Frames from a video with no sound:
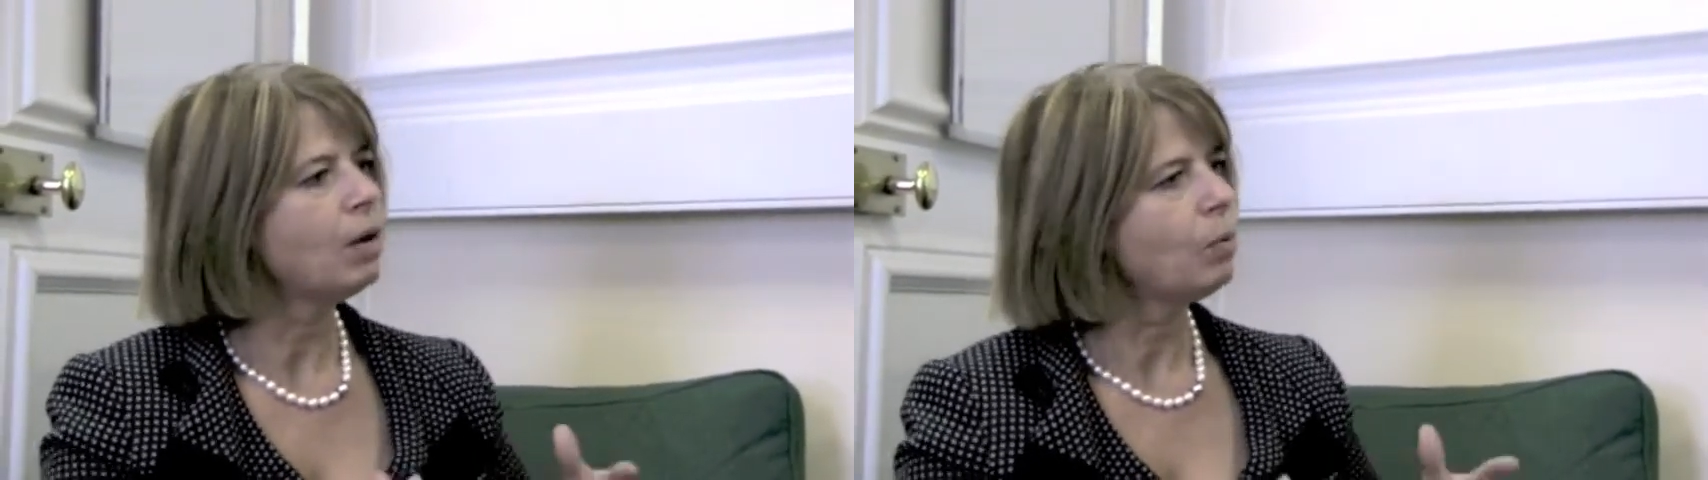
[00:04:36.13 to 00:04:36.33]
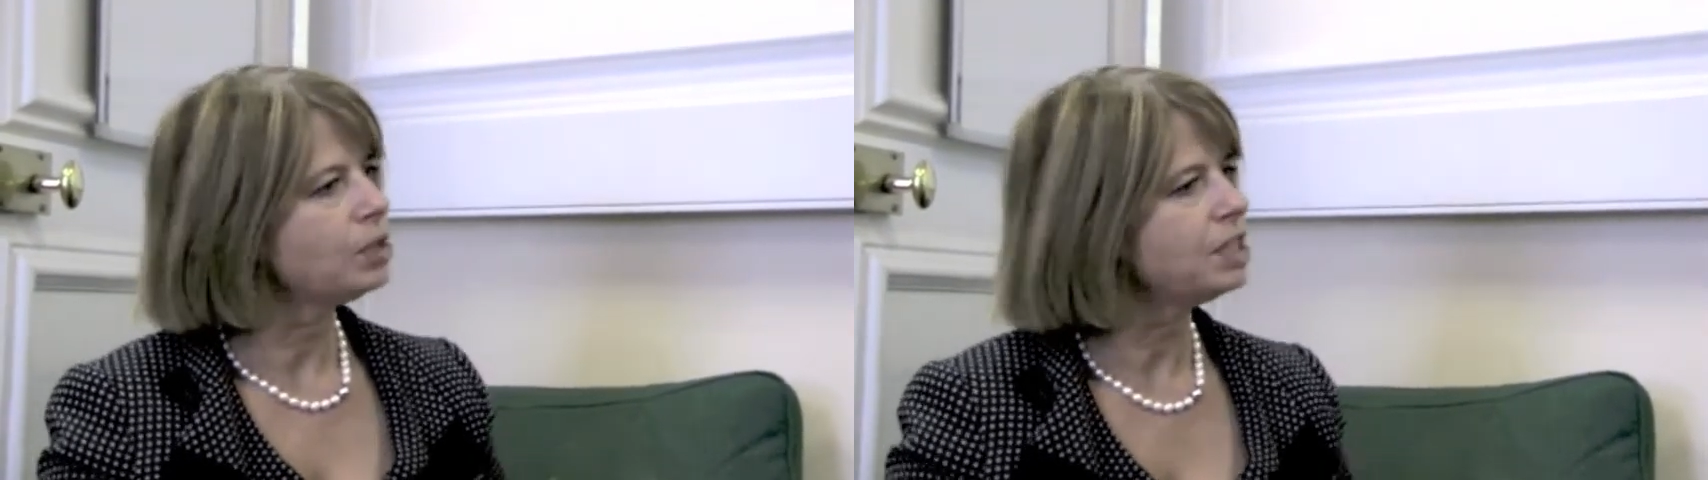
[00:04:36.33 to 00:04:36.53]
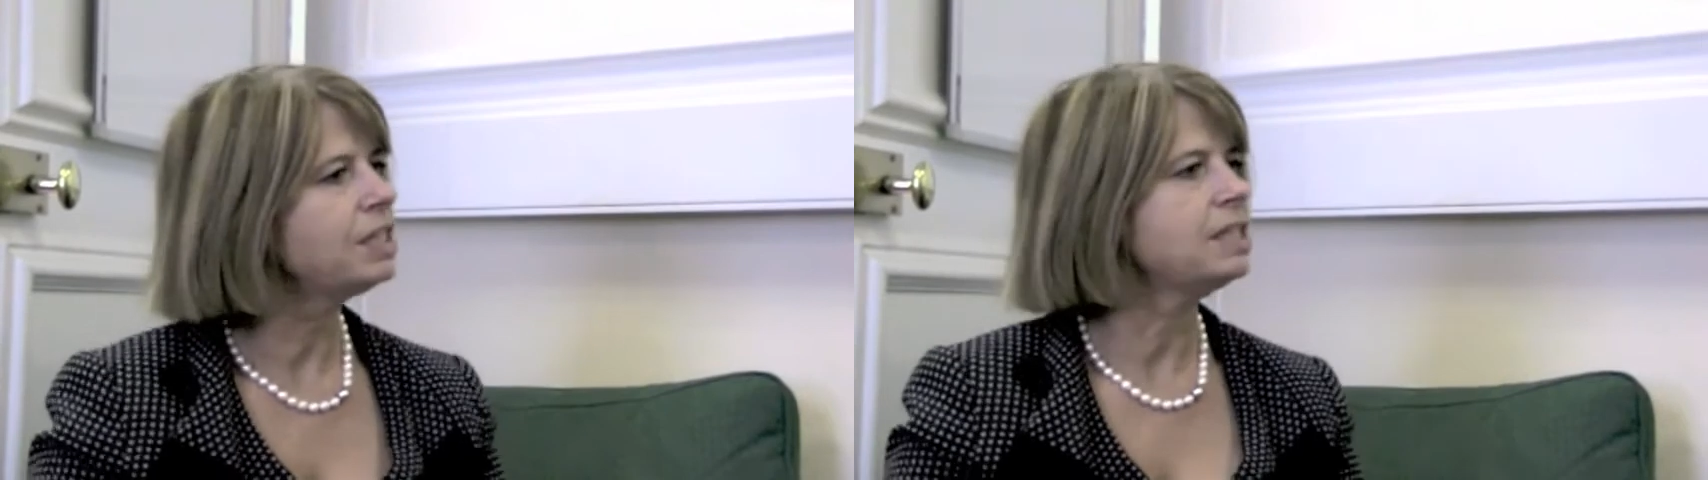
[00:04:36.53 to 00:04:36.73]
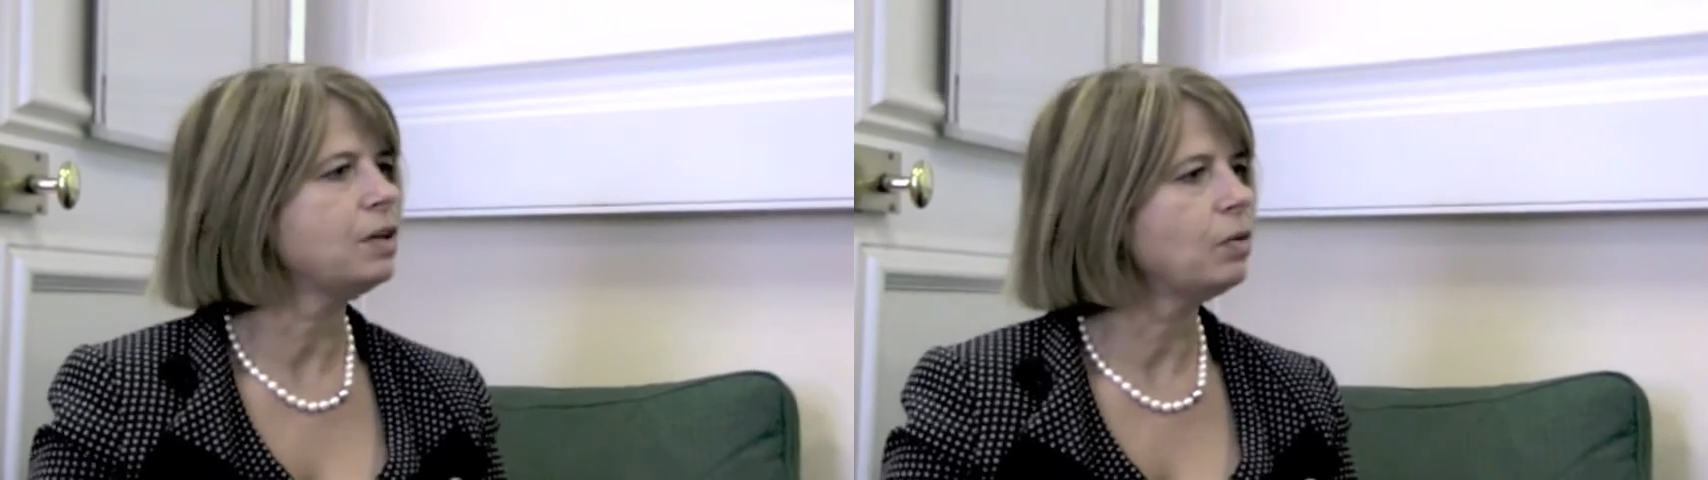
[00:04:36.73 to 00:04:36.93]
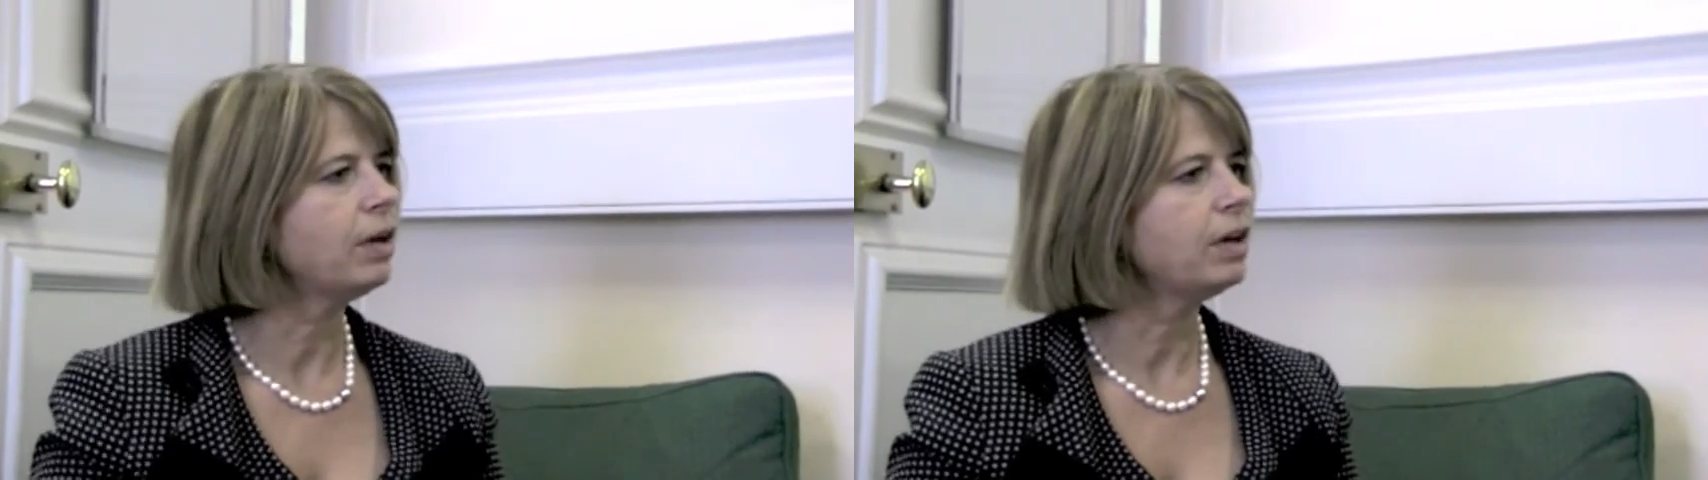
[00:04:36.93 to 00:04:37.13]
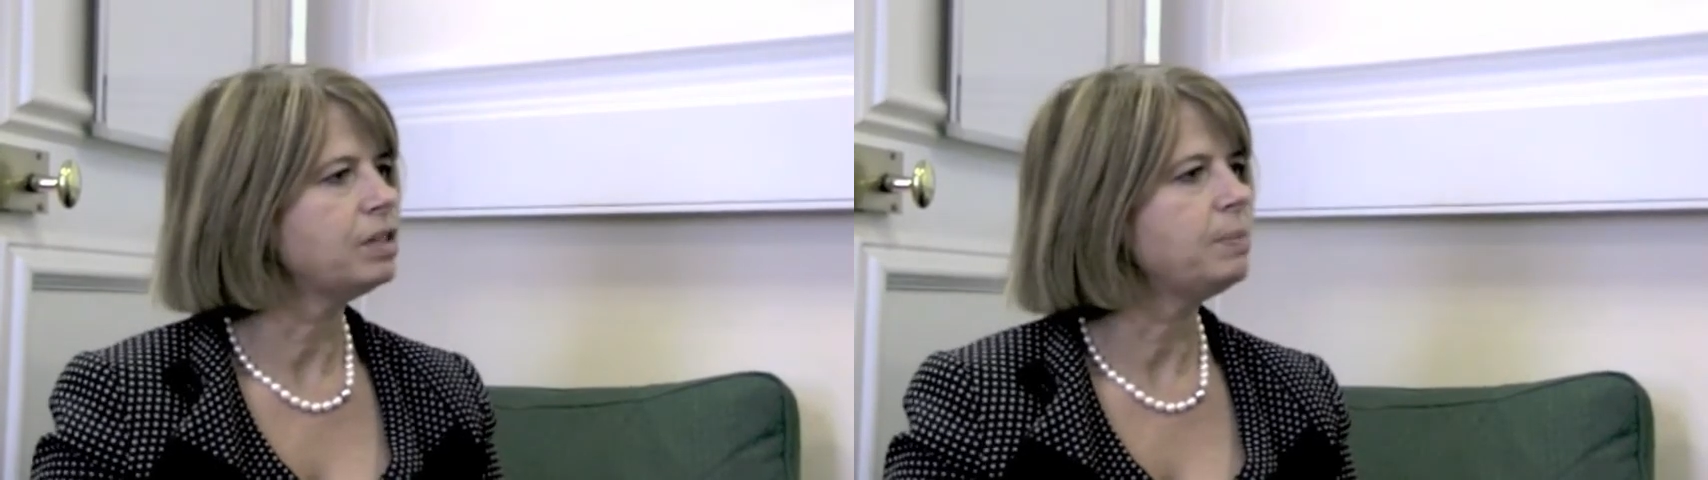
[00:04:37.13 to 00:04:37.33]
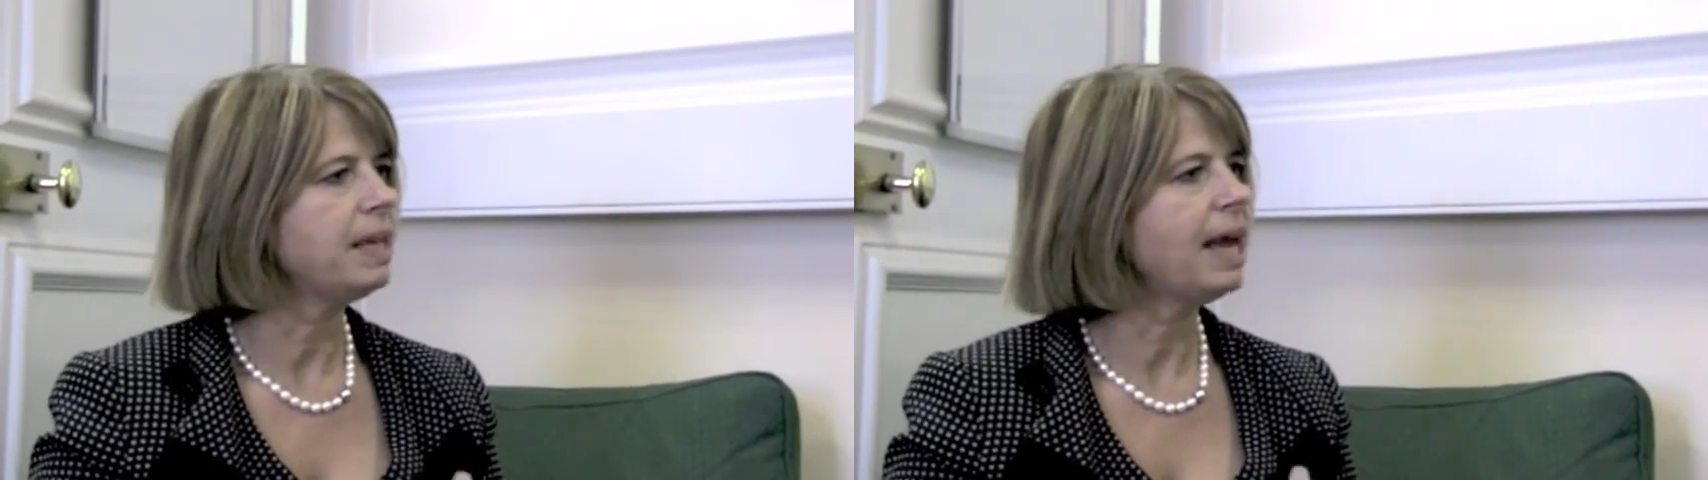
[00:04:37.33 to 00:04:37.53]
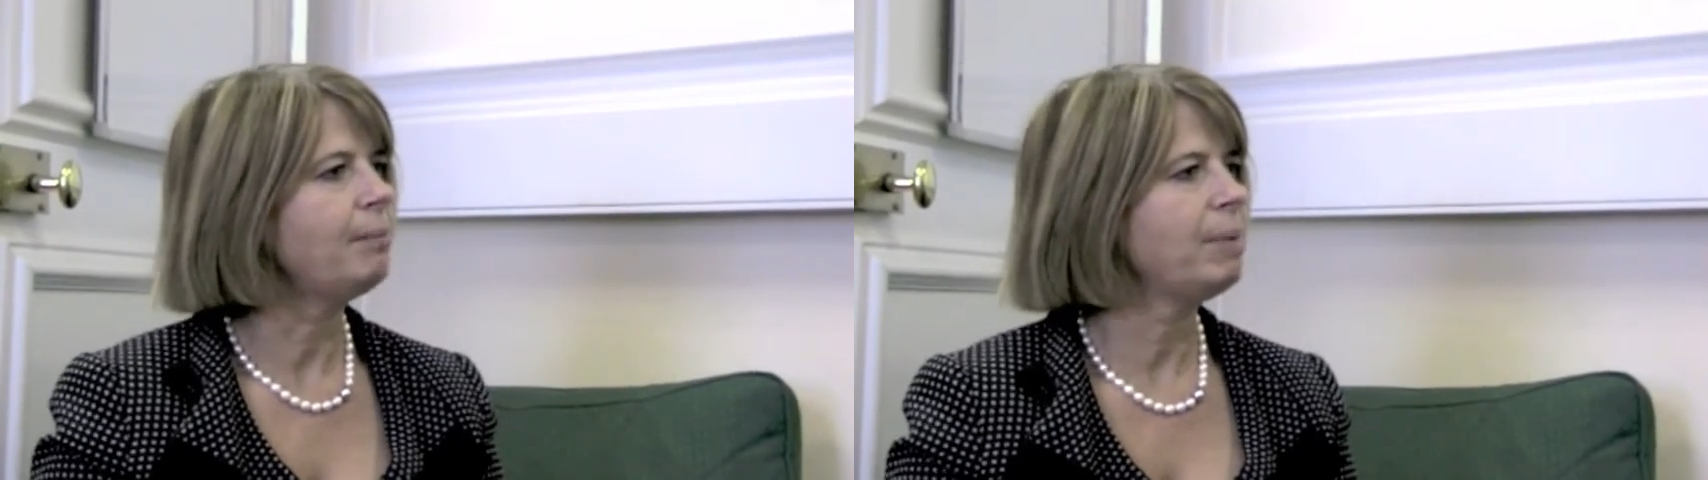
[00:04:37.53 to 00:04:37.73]
what it is that you're going to be
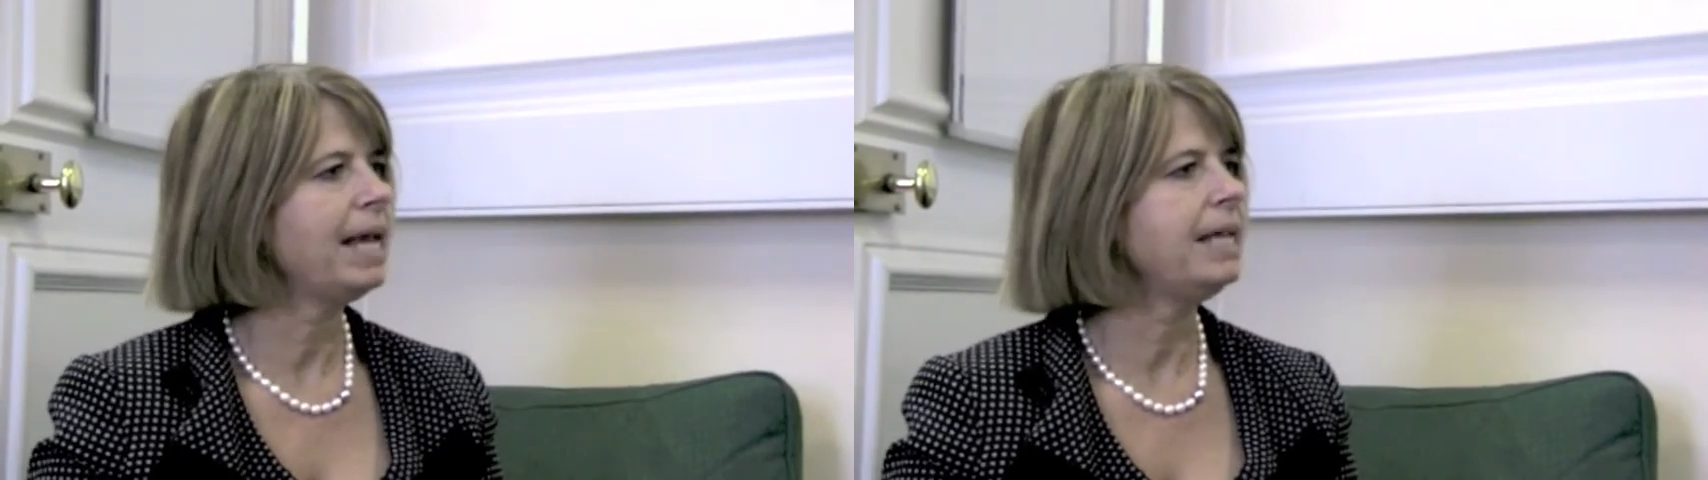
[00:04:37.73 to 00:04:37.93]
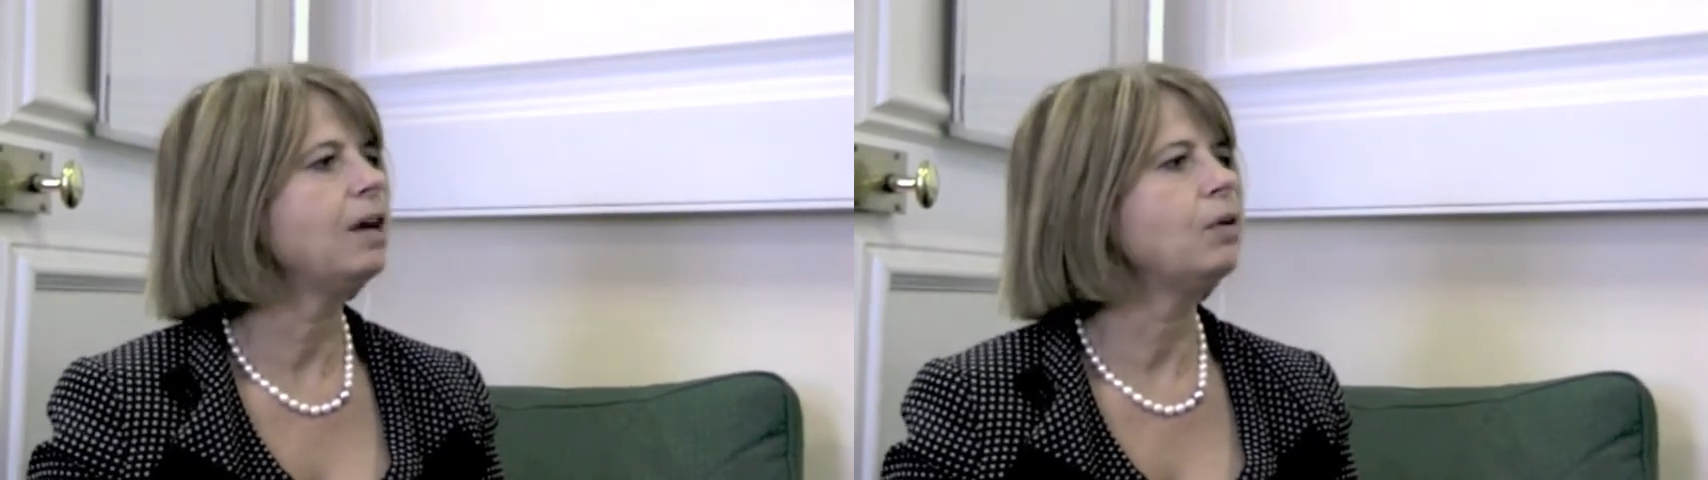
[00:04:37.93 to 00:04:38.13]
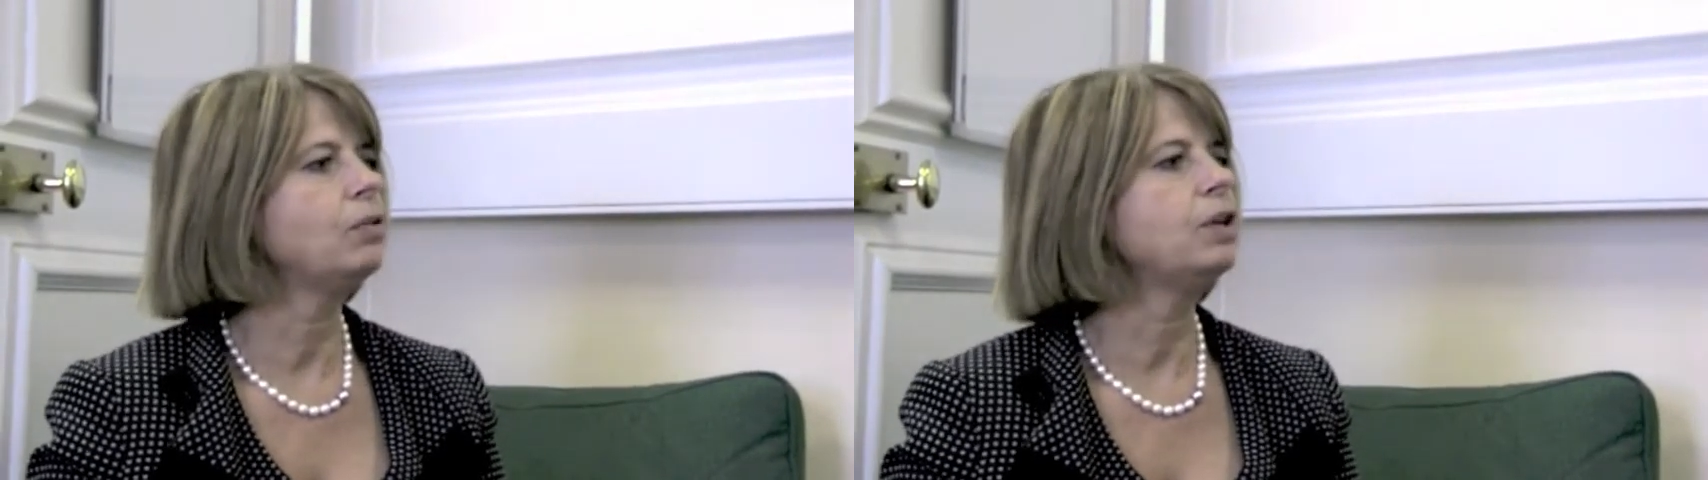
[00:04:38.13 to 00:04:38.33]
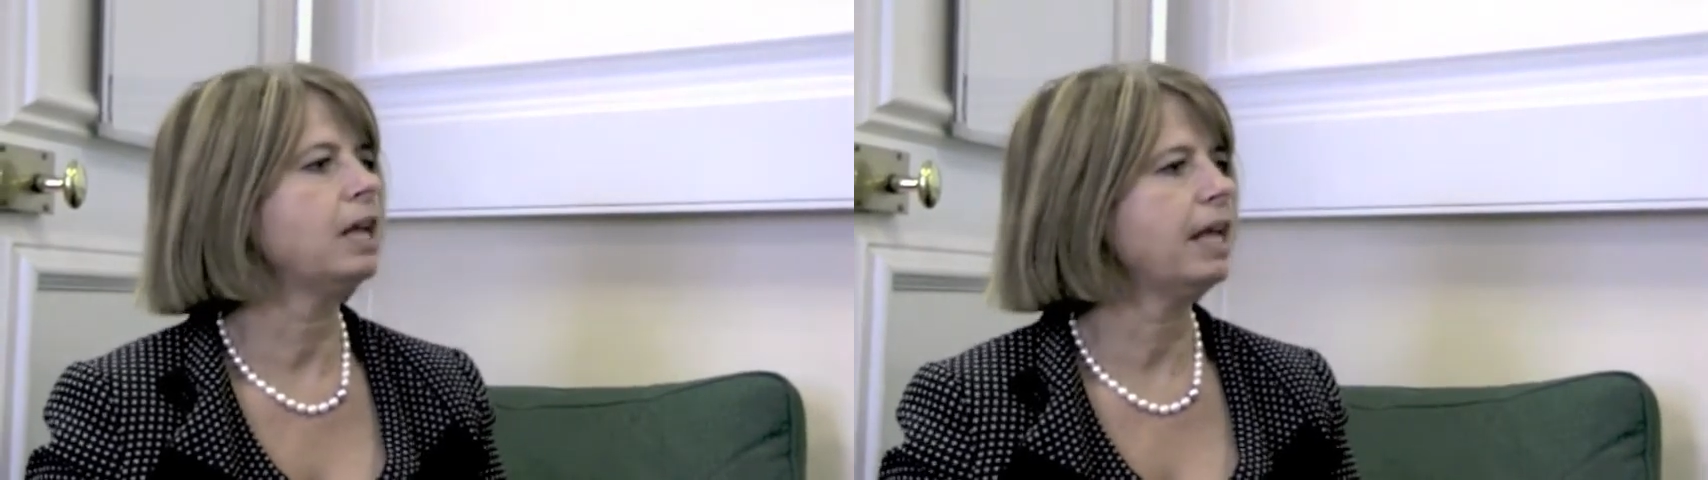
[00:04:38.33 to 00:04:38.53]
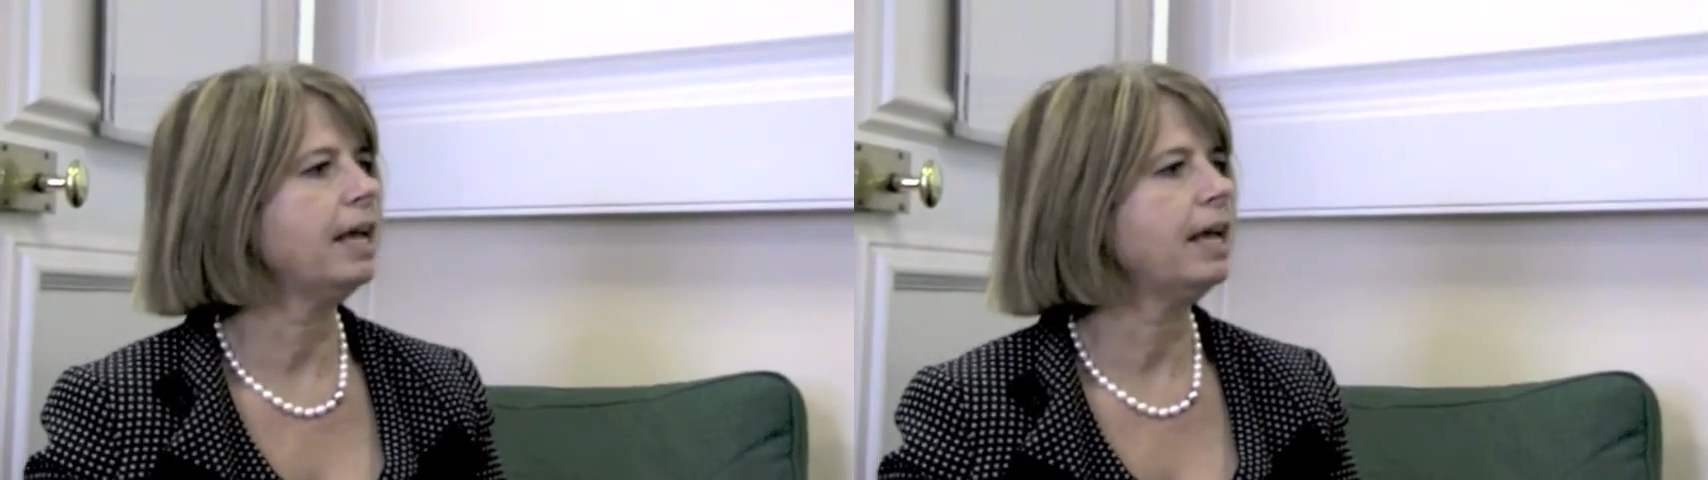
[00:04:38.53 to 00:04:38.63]
campaigning on